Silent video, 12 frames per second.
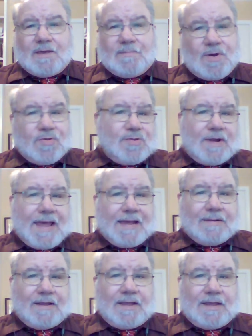most
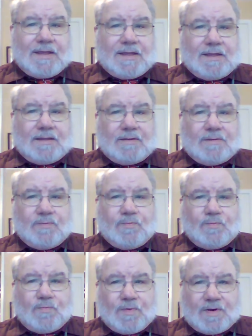likely he
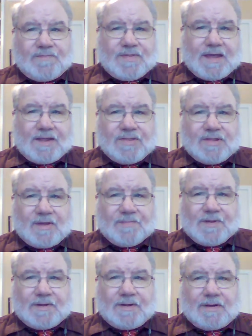would have said
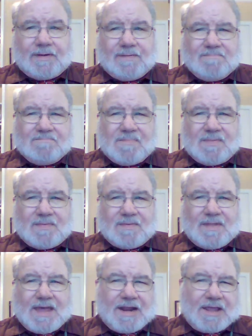something
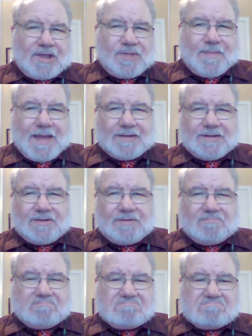that he
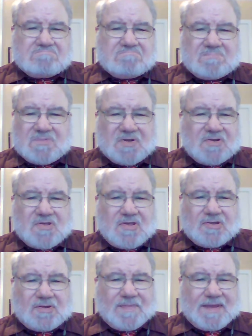expected
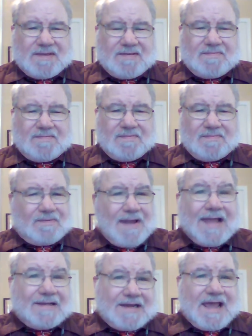Jesus to be
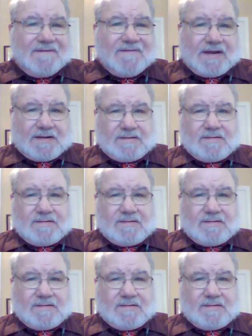like David,